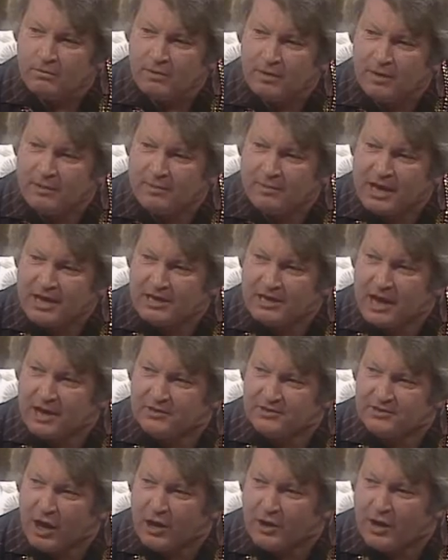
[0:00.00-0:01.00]
What do you mean you
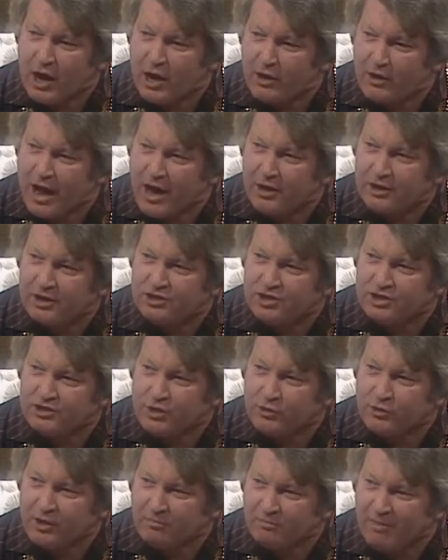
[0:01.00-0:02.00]
don't know? How did you
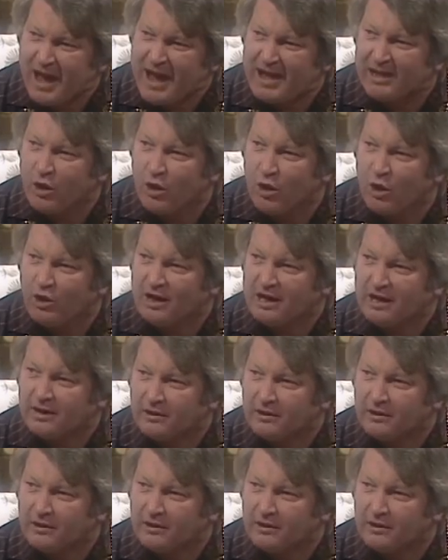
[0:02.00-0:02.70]
do it? Mail order.